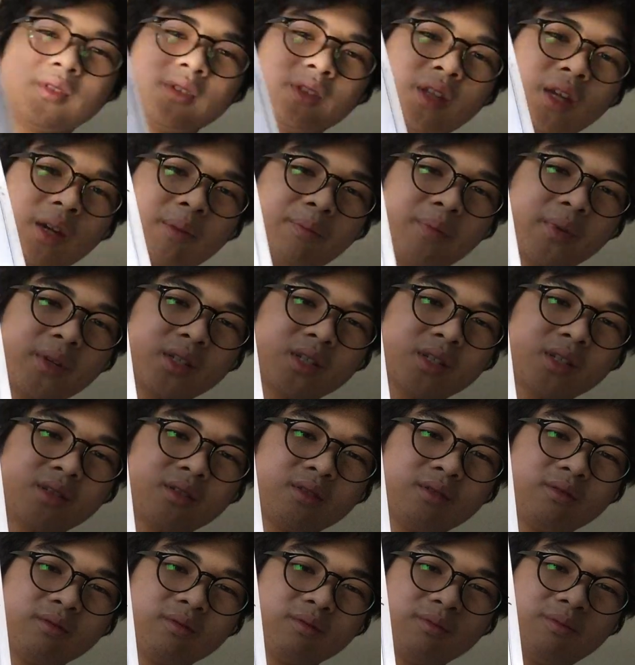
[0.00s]
Tempest,
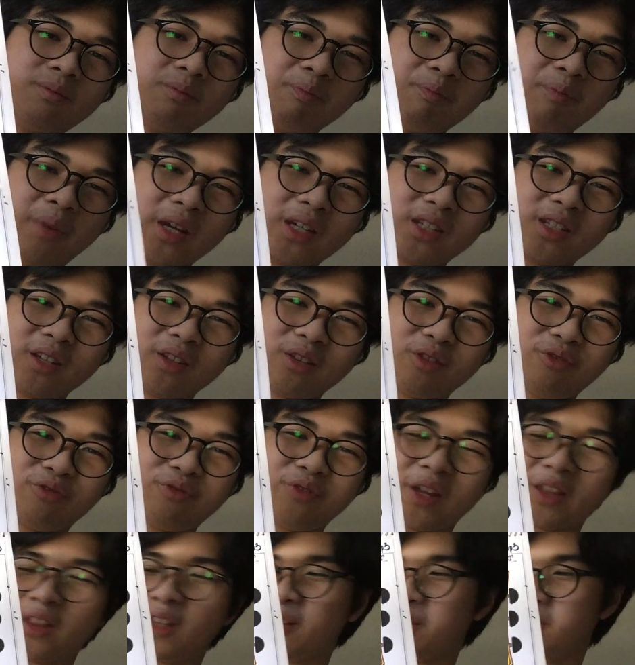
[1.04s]
based on the
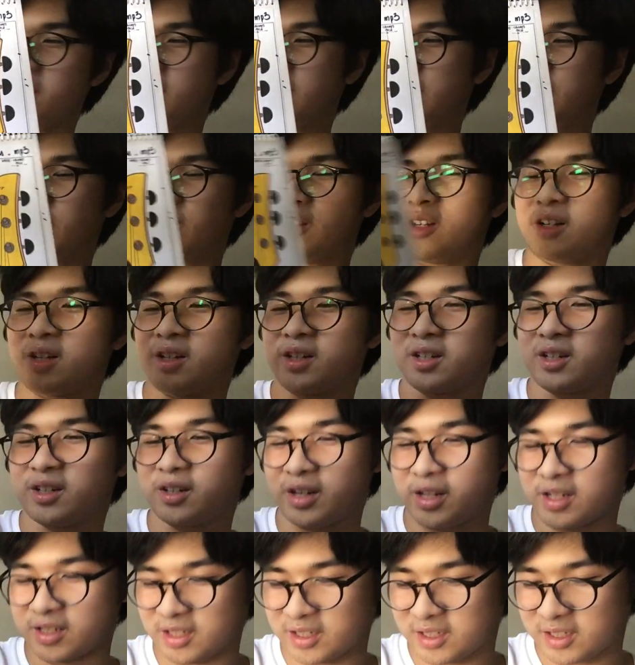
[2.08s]
Fender Meteora,
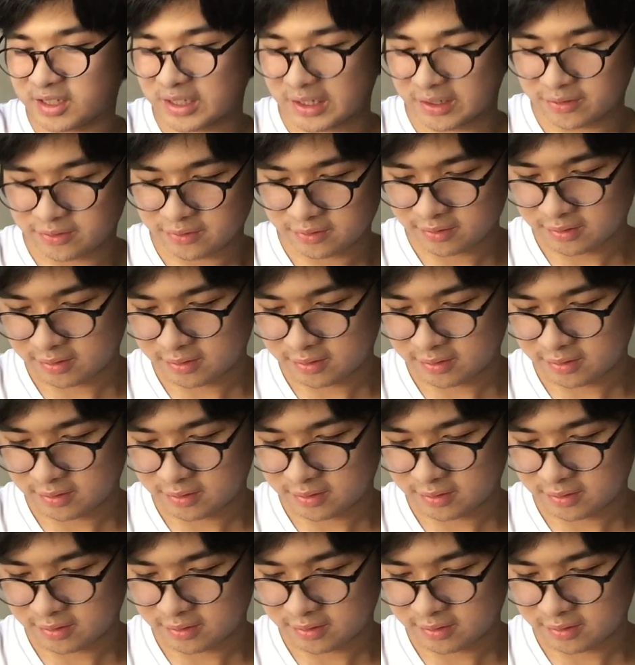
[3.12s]
crazy stuff.